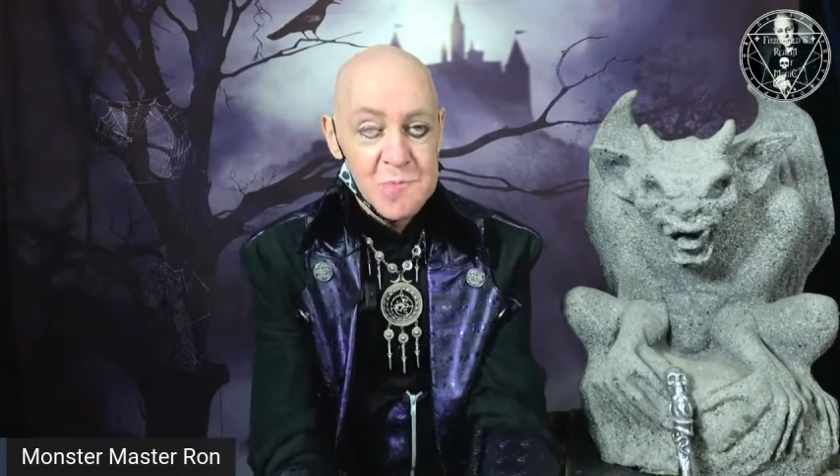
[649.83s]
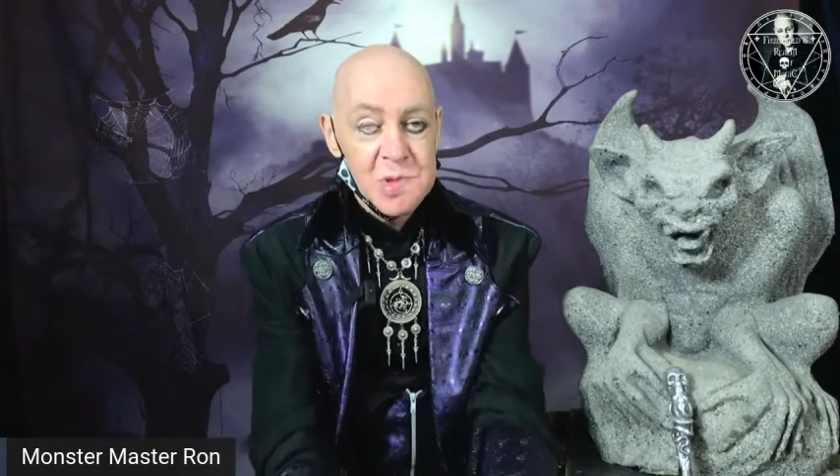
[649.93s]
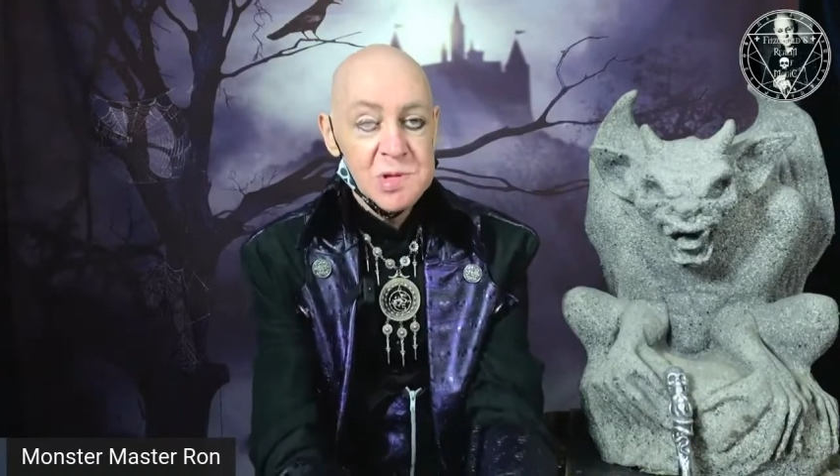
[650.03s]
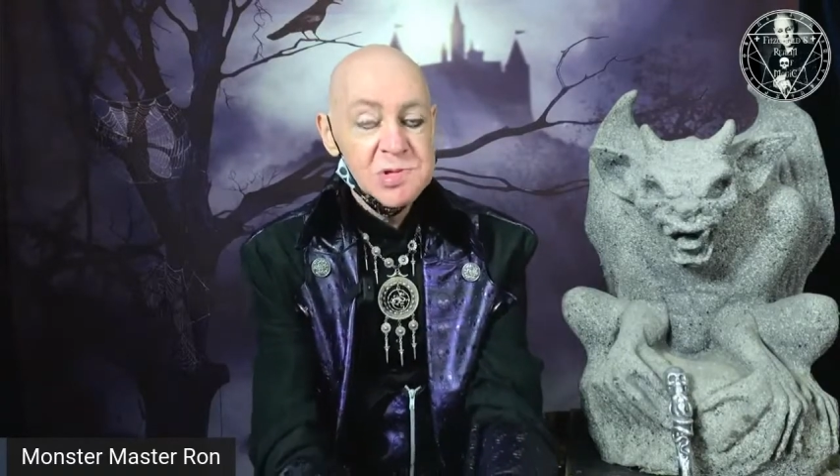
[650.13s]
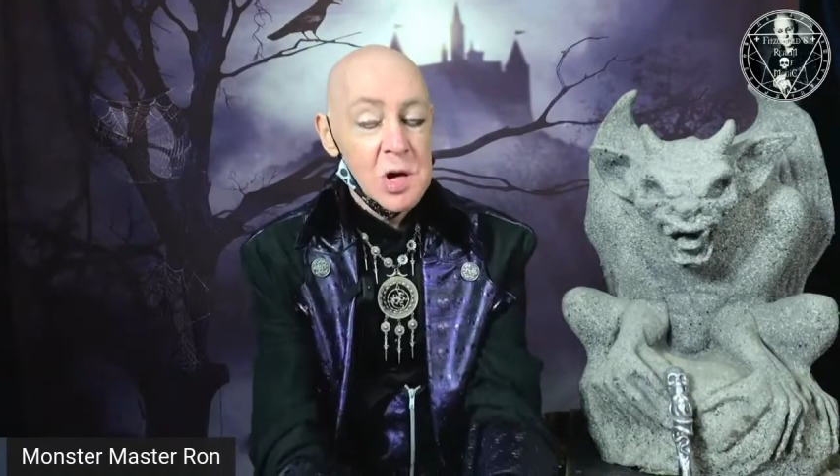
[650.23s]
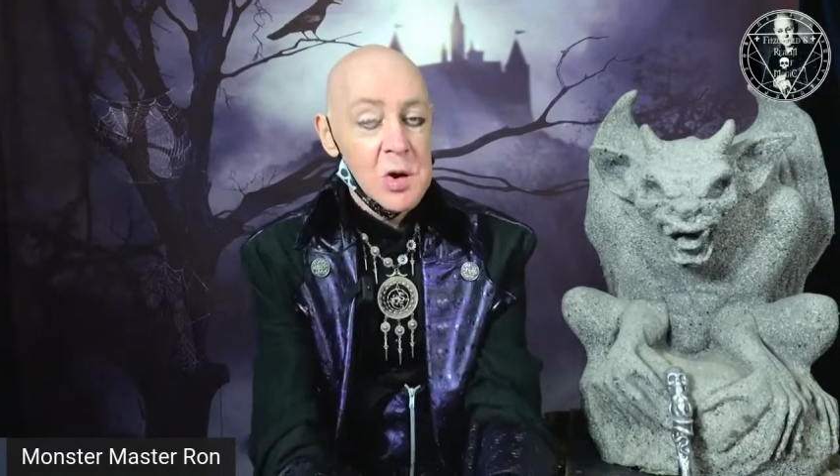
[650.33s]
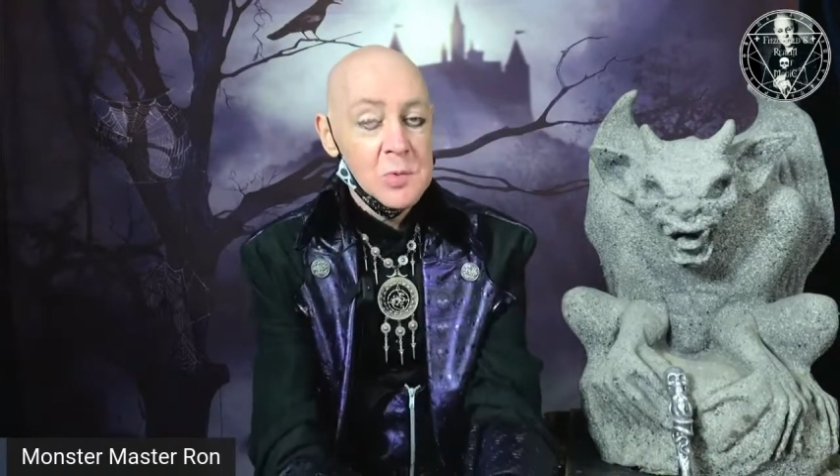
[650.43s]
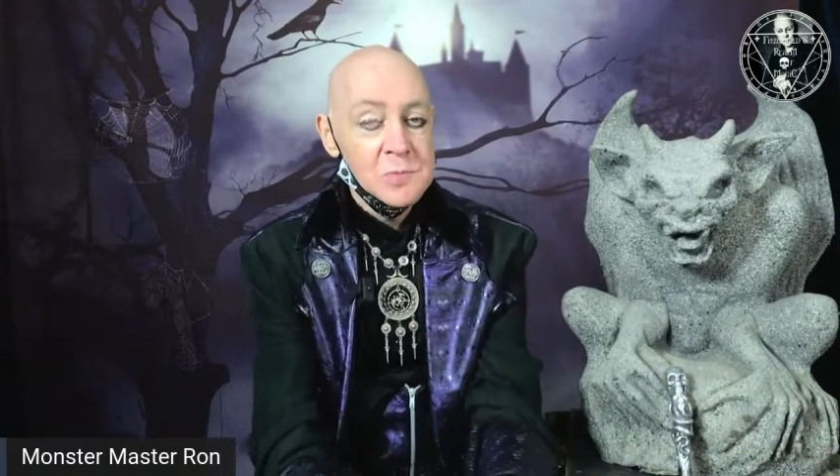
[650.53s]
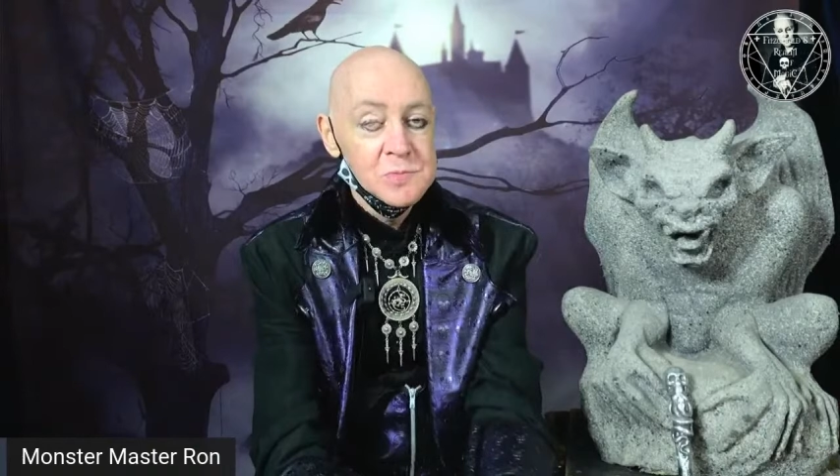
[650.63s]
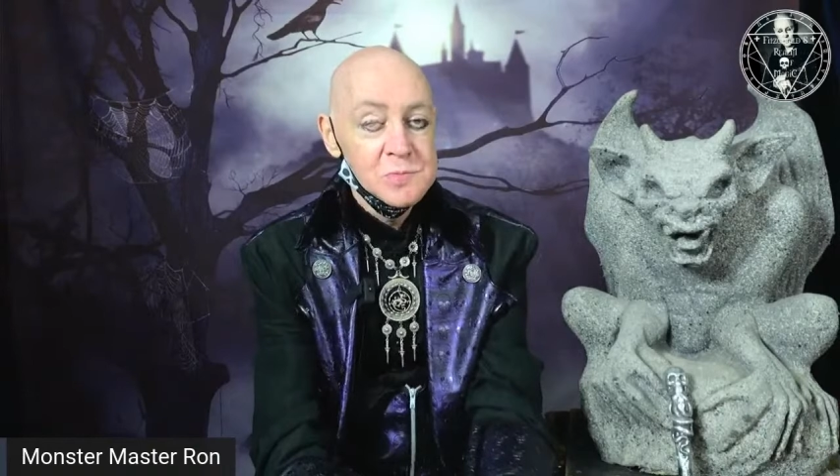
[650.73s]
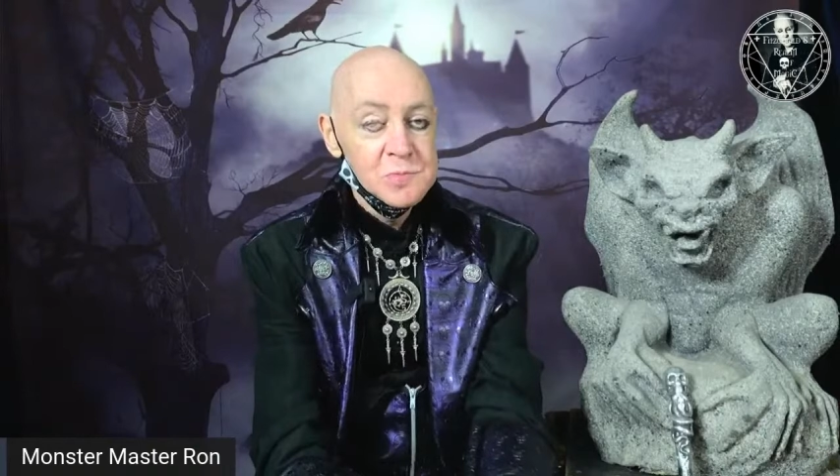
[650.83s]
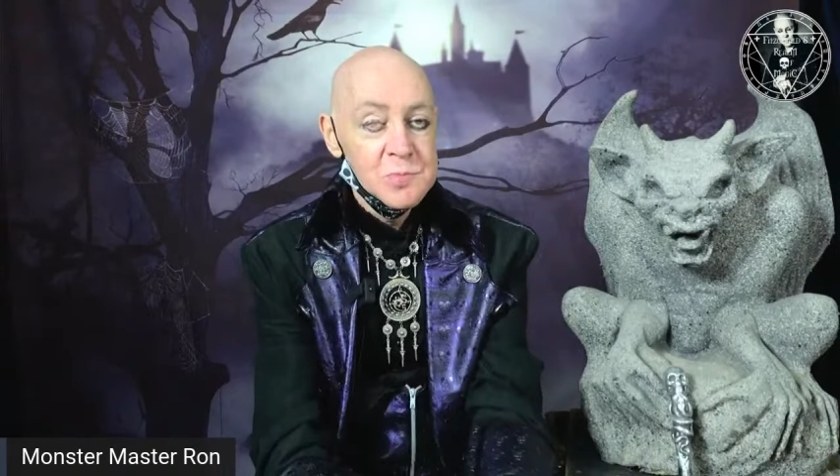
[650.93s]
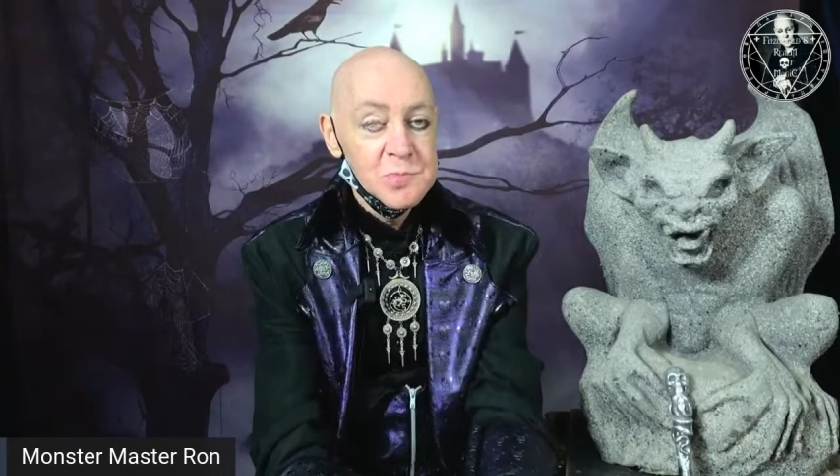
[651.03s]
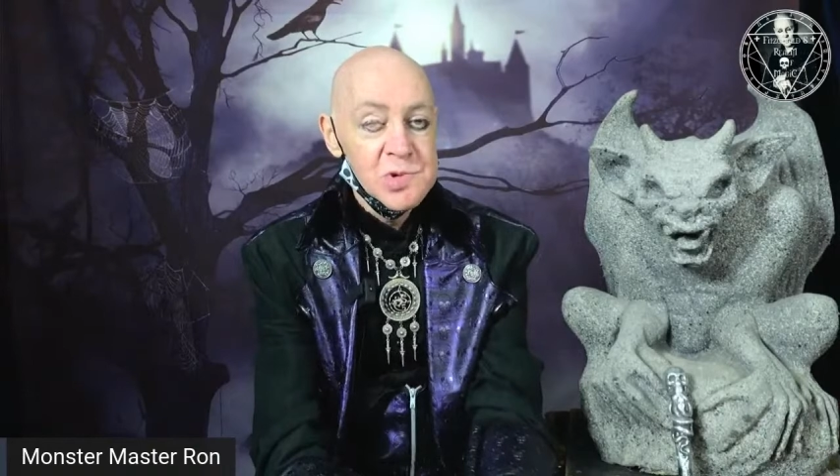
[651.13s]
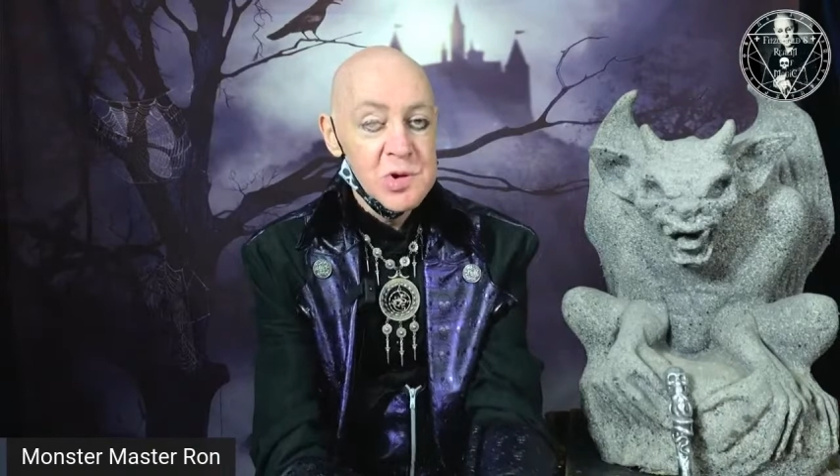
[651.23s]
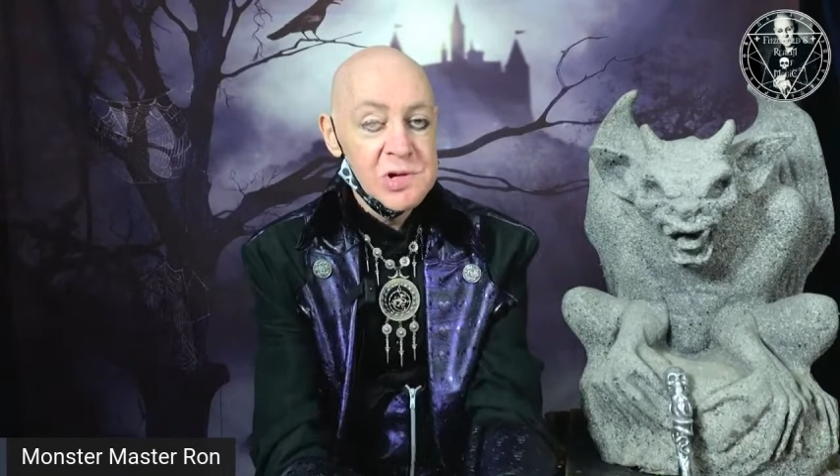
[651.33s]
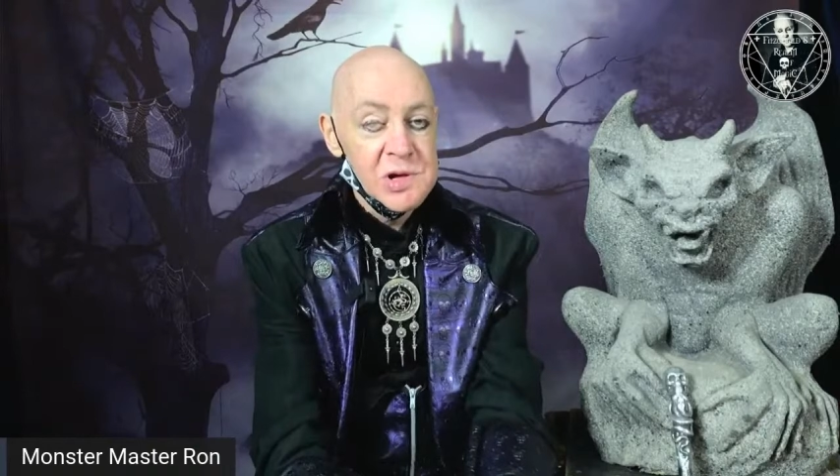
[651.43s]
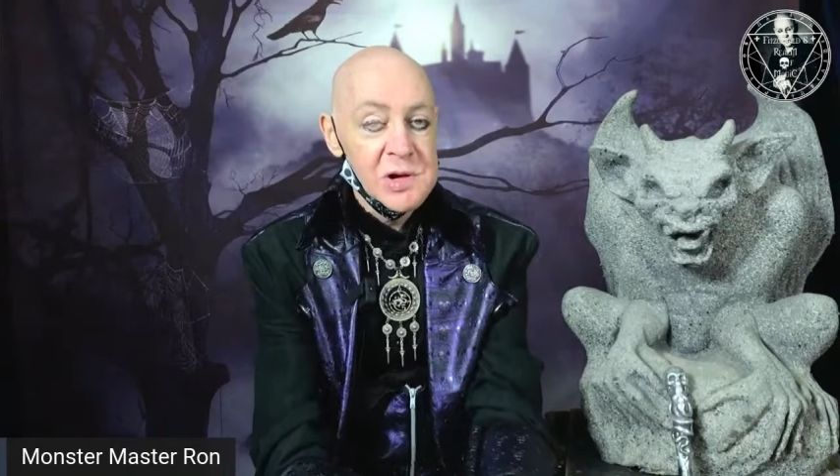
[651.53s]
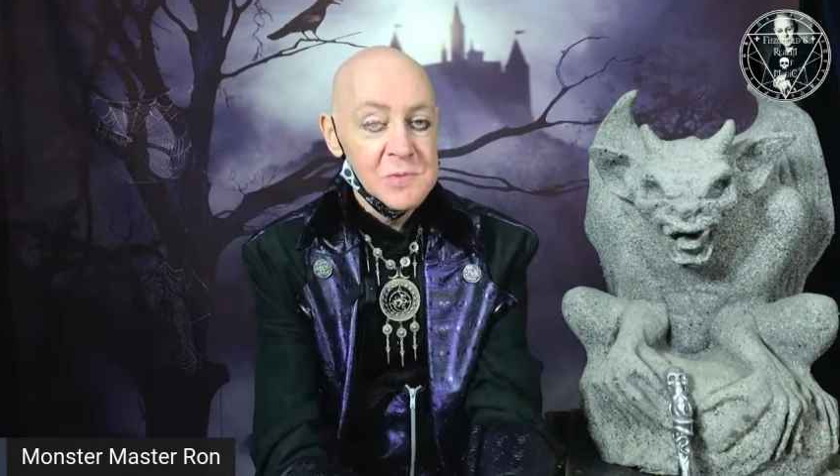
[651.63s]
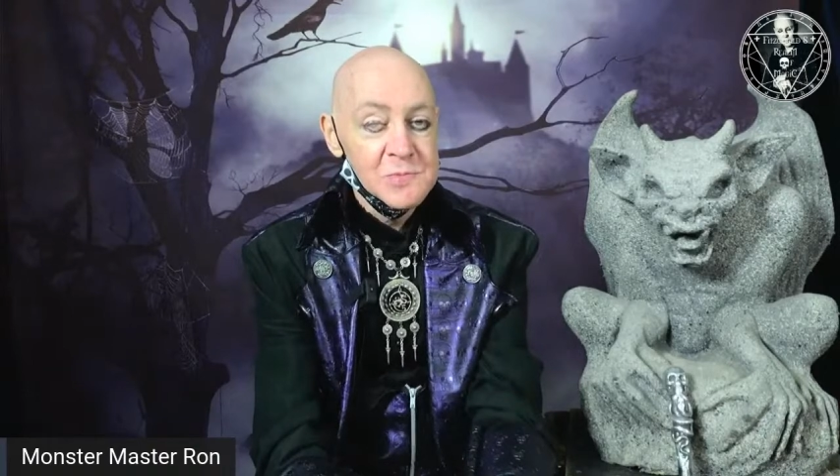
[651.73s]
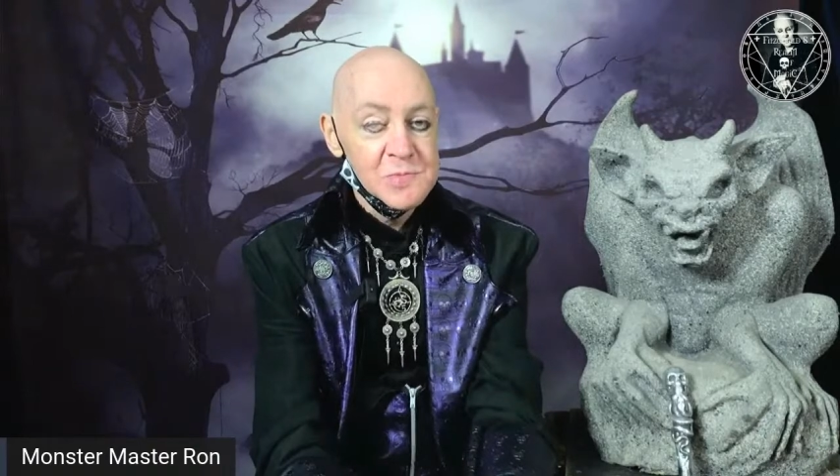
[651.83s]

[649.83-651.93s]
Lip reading: So you're going to,